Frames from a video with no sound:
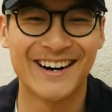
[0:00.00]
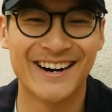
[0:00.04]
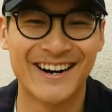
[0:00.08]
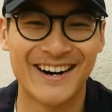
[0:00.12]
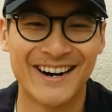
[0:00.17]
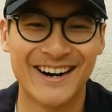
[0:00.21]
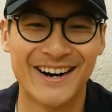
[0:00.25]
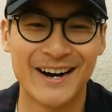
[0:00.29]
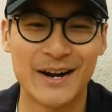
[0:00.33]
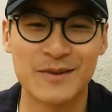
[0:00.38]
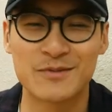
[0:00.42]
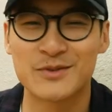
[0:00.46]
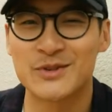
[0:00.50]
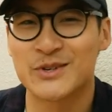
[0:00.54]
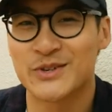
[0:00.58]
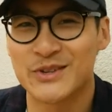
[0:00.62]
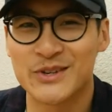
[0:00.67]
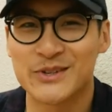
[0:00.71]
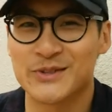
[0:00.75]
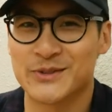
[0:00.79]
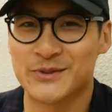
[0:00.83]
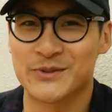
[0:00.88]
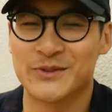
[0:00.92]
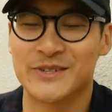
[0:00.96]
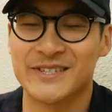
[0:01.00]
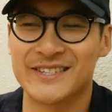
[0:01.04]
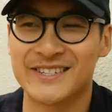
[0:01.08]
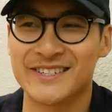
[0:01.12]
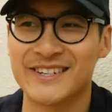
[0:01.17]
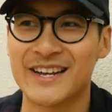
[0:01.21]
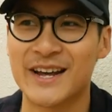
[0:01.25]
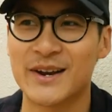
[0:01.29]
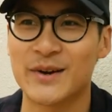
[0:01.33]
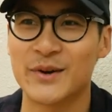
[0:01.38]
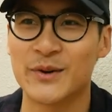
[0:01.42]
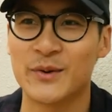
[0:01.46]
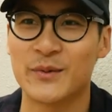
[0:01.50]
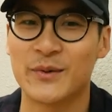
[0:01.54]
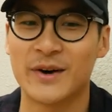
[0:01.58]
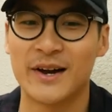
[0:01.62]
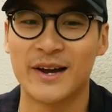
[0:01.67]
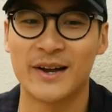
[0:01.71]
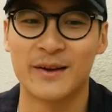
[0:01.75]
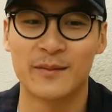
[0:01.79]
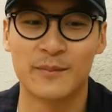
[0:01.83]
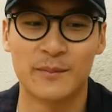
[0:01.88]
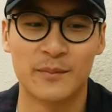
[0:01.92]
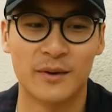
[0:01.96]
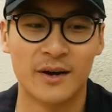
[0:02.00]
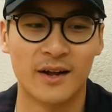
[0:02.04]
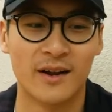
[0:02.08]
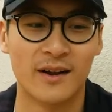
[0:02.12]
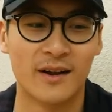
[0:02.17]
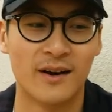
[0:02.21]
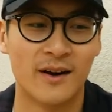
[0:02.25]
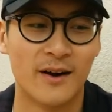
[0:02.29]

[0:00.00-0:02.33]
uh, I'm sure there's a reason. I don't know why, but